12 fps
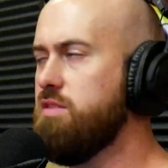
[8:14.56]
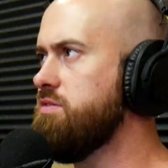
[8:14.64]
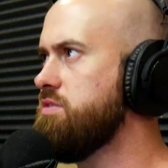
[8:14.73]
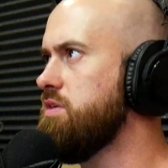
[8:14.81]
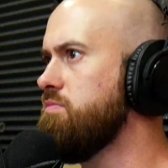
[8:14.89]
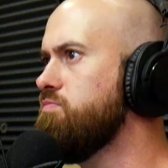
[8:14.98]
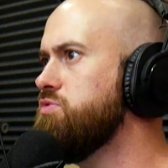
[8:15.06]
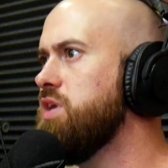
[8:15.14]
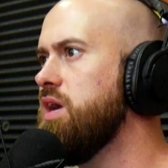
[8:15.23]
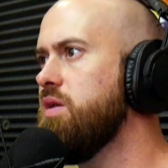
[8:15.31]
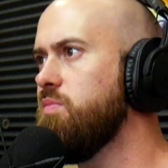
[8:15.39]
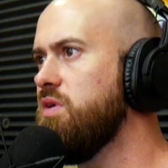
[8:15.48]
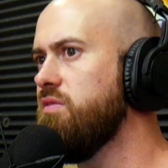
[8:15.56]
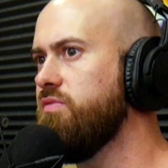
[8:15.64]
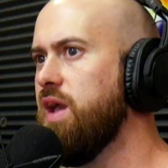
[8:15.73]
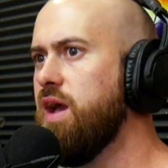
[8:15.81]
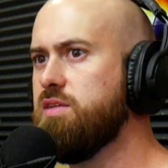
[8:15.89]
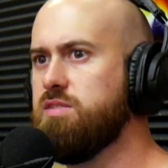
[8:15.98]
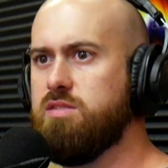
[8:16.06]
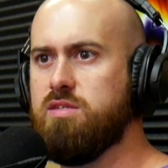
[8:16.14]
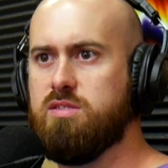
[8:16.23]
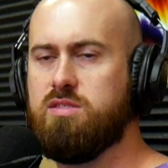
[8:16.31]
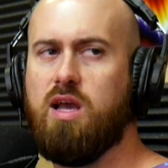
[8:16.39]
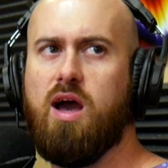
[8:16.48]
there's a giant ball of gas in the
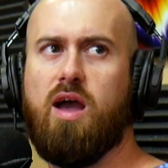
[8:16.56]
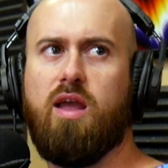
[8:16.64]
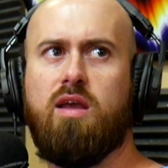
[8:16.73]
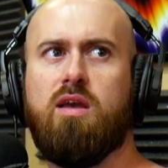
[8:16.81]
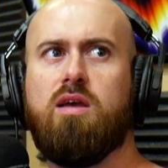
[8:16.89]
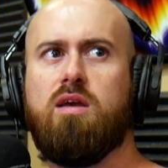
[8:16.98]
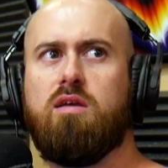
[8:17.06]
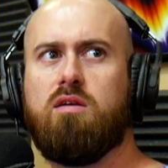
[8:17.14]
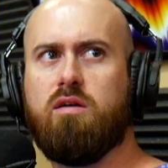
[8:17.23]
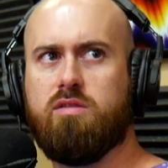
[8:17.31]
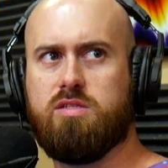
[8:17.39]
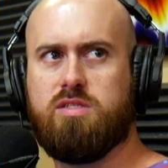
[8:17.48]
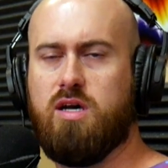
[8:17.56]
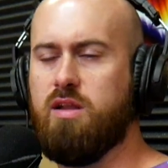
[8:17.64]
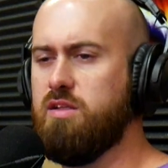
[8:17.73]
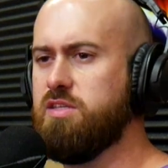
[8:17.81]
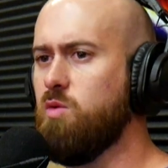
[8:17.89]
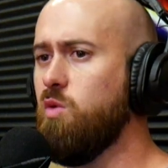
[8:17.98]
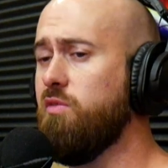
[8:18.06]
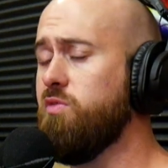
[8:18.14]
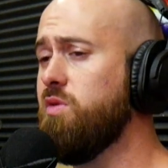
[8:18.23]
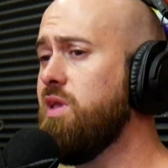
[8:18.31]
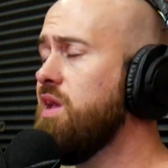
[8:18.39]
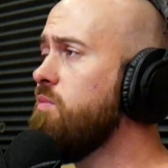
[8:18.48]
sky called the sun. It's like, well, if you
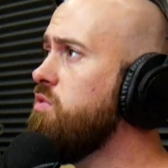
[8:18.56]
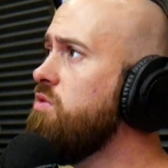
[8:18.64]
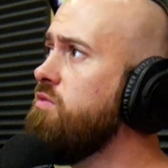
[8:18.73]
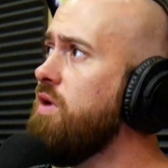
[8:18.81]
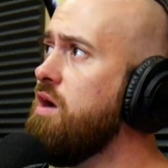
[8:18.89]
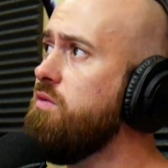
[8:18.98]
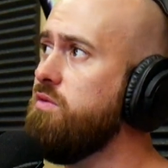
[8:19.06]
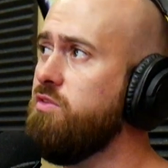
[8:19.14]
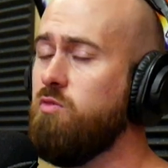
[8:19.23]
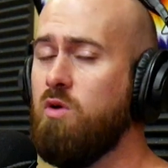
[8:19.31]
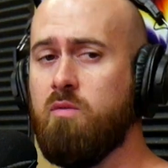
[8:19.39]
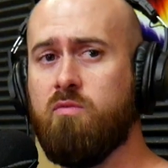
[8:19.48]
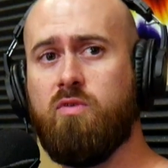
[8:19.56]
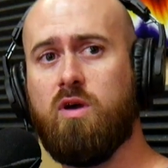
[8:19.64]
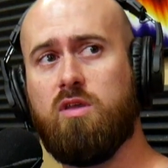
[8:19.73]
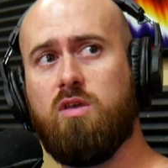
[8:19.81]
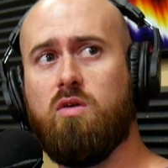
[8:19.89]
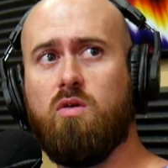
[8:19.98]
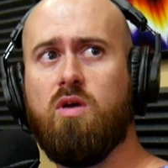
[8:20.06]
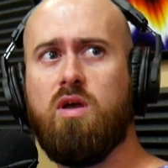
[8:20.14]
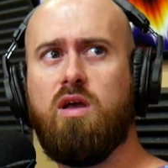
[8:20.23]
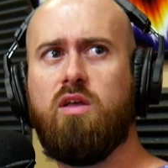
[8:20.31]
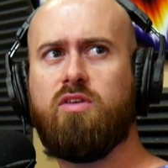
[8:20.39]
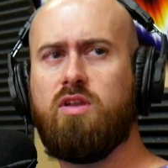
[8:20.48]
can't prove how it was formed, fuck you. Yeah.
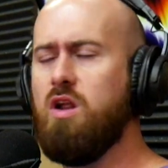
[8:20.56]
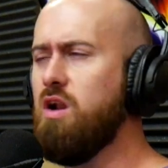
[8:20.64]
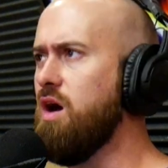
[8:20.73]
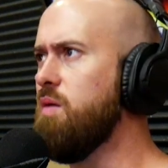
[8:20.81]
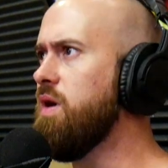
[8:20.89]
It's like, no, no, no, I'm